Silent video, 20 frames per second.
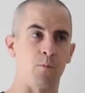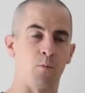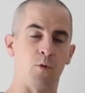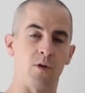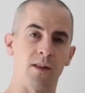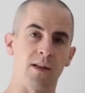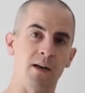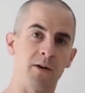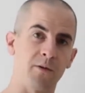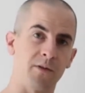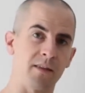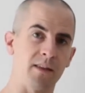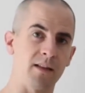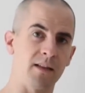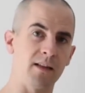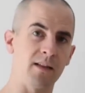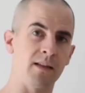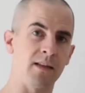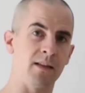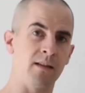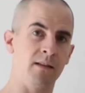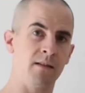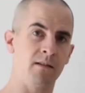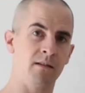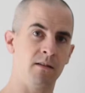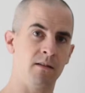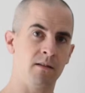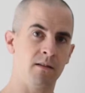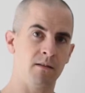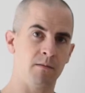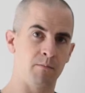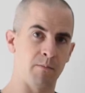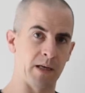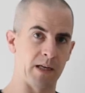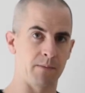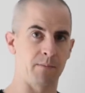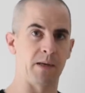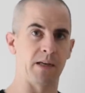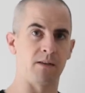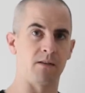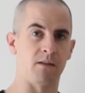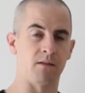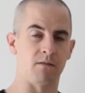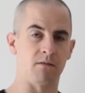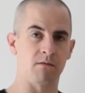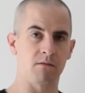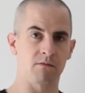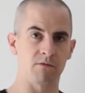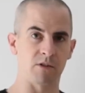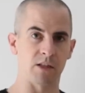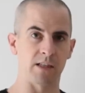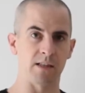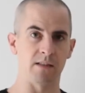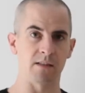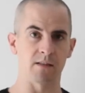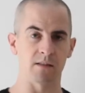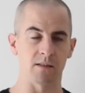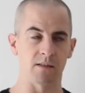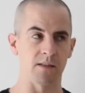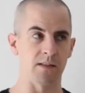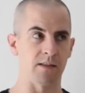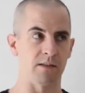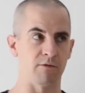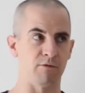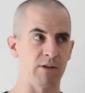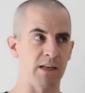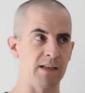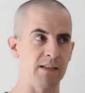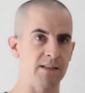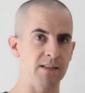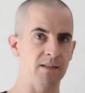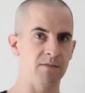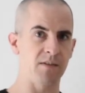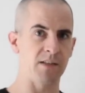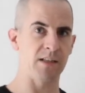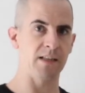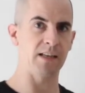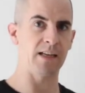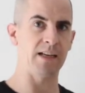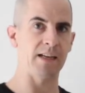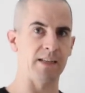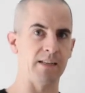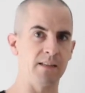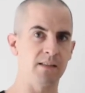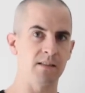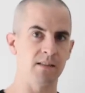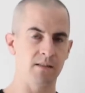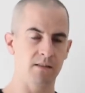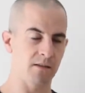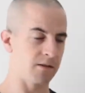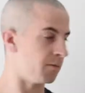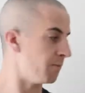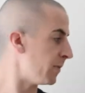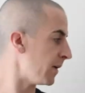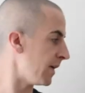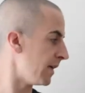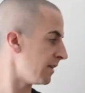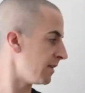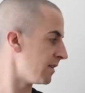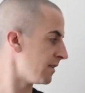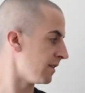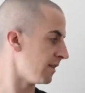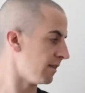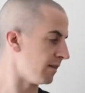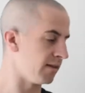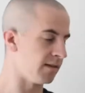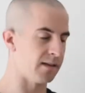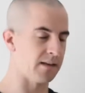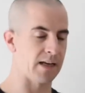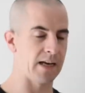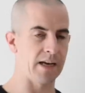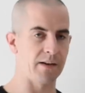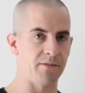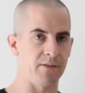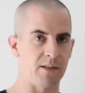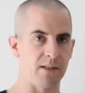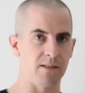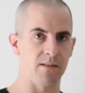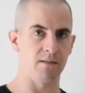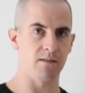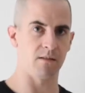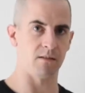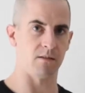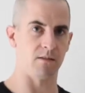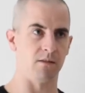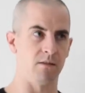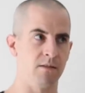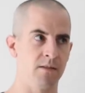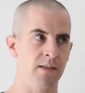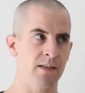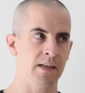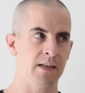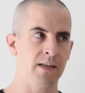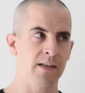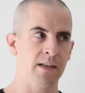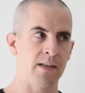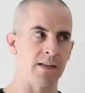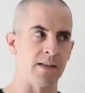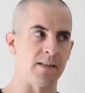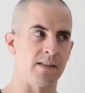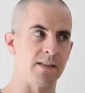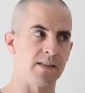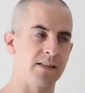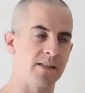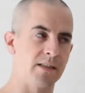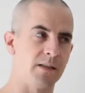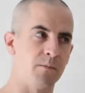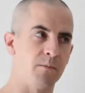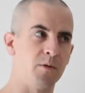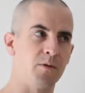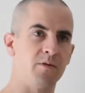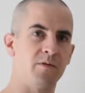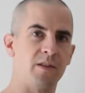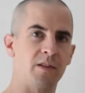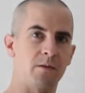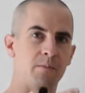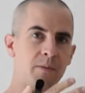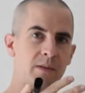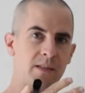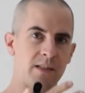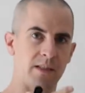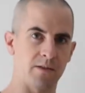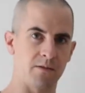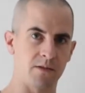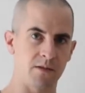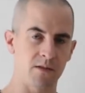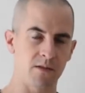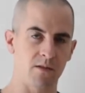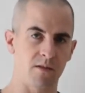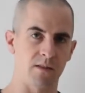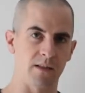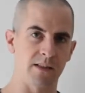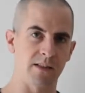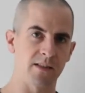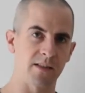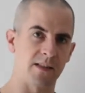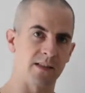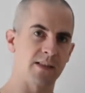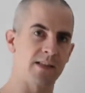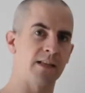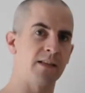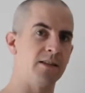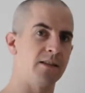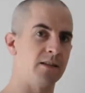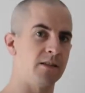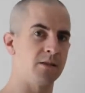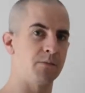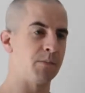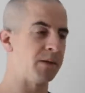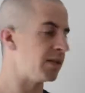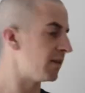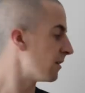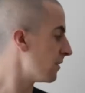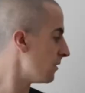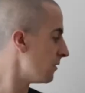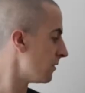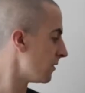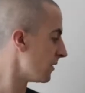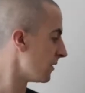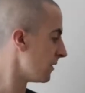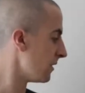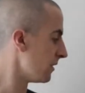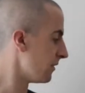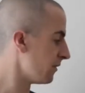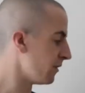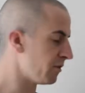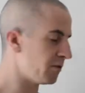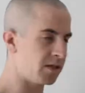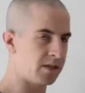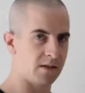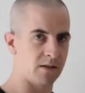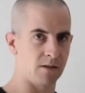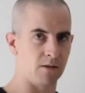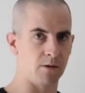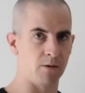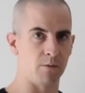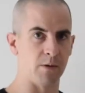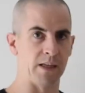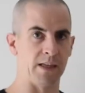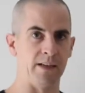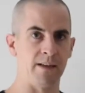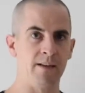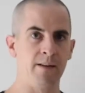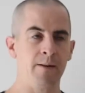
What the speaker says: without the backpack on. Right, so you're relatively light compared to a heavy load, and you're still moving up and down slowly, so the tendon is being loaded in a very slow way.